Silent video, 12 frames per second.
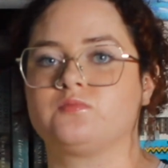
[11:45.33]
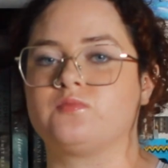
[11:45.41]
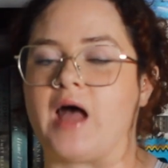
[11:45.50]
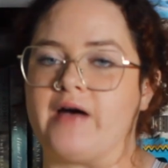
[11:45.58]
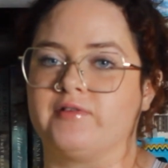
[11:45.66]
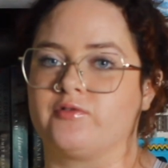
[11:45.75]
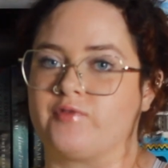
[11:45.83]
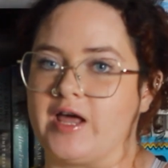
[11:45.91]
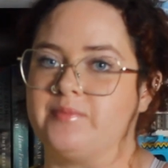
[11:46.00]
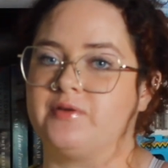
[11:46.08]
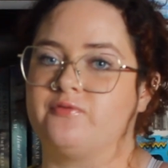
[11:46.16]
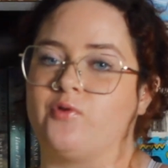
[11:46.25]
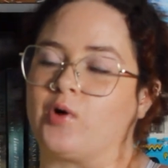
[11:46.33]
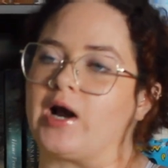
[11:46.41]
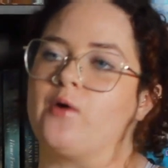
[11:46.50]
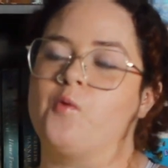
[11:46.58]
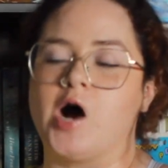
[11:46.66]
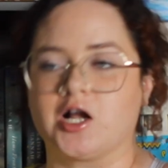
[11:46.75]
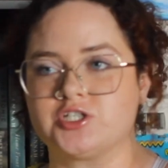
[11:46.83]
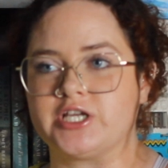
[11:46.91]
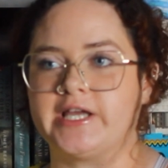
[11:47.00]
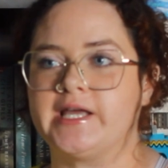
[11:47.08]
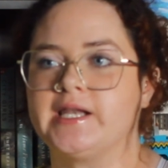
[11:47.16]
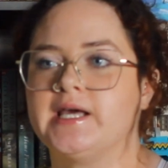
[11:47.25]
have it read before I watch
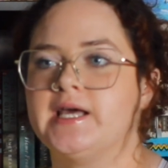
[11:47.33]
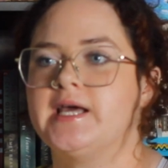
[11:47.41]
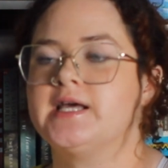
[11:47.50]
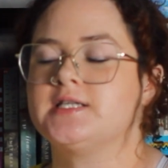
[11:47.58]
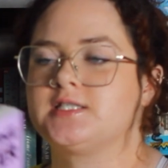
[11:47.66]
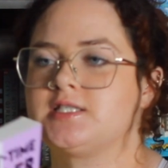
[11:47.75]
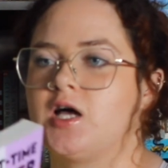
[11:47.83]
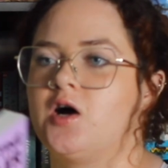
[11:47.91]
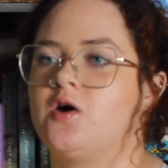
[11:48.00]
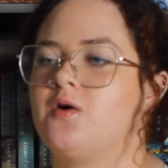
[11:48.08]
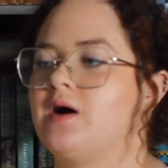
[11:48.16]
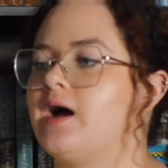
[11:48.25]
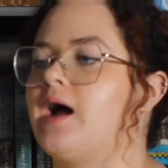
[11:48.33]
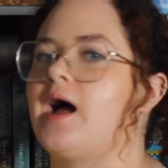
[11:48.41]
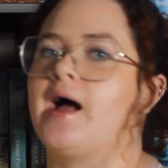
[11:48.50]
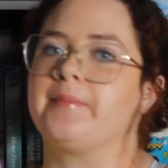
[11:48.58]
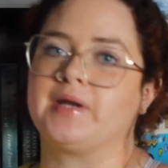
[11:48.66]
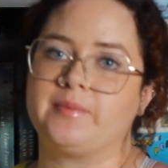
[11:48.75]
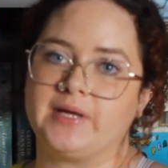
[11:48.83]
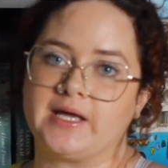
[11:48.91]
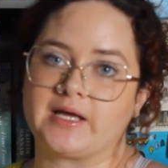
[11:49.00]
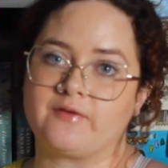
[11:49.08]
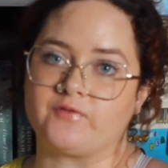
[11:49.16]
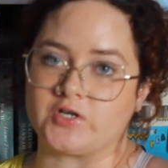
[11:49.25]
it. So I'm gonna
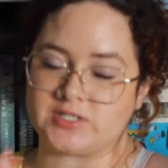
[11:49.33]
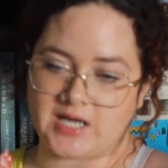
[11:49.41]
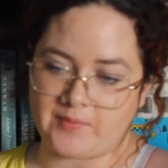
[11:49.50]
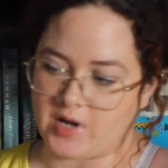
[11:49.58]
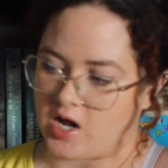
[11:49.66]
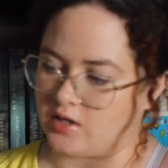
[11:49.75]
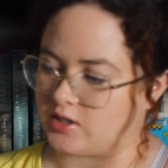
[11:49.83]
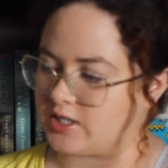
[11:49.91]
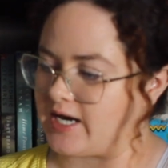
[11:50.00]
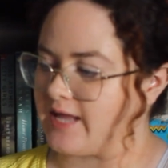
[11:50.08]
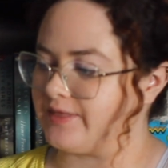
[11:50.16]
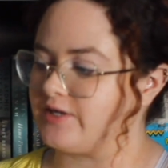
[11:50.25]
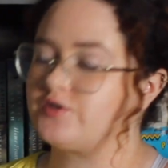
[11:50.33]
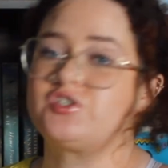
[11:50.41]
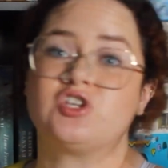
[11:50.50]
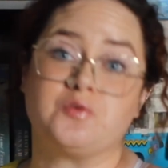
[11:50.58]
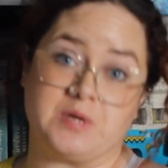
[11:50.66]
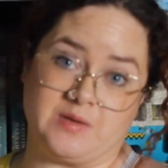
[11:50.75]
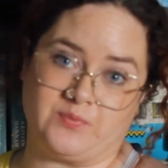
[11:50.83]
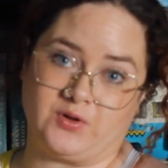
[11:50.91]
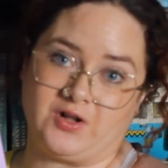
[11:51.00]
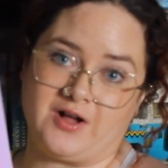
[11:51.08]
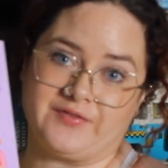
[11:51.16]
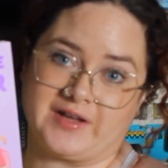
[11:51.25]
pick First Time Caller, and there's 2 people
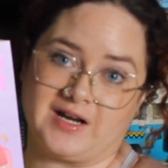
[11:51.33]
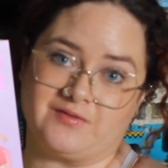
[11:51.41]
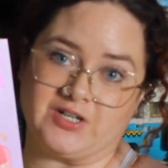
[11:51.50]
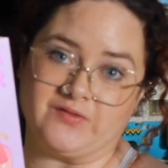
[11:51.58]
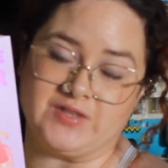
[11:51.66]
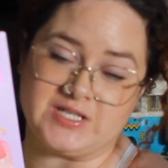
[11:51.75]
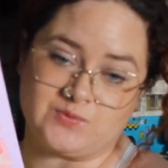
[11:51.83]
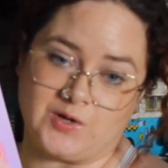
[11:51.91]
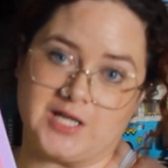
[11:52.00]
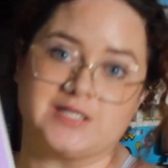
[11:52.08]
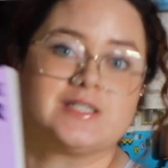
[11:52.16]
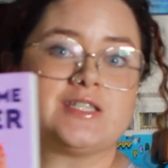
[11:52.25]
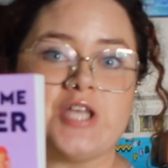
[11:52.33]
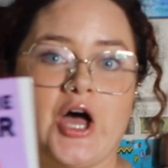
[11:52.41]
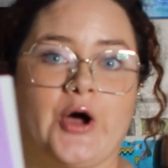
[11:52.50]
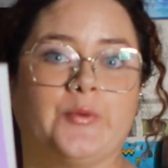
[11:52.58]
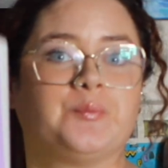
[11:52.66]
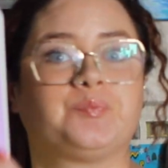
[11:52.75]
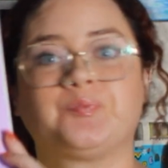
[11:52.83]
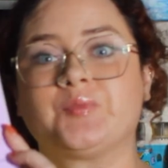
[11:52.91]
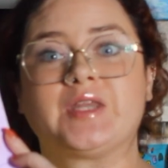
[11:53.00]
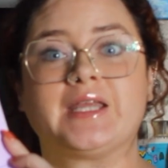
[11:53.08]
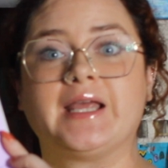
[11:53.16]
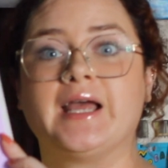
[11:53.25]
on the cover of this one, so
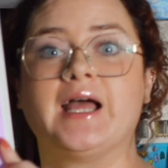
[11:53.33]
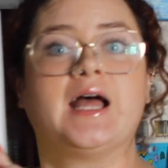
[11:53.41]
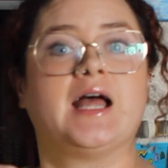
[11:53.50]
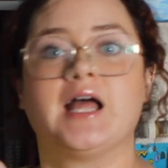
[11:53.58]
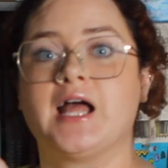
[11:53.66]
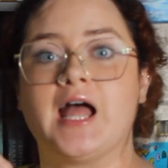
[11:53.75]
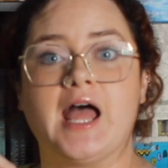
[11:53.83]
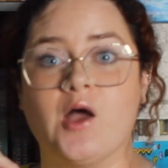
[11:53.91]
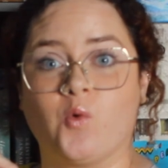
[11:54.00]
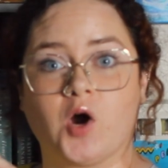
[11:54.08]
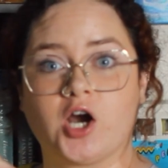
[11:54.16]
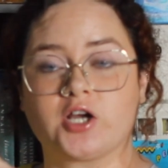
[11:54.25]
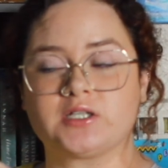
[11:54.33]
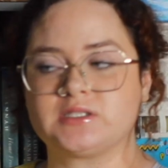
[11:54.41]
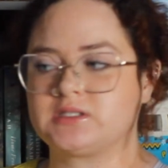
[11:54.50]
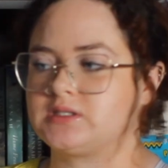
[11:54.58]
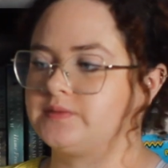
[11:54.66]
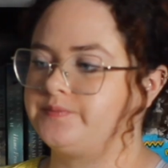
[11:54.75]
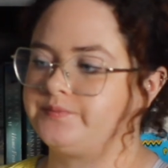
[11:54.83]
it works.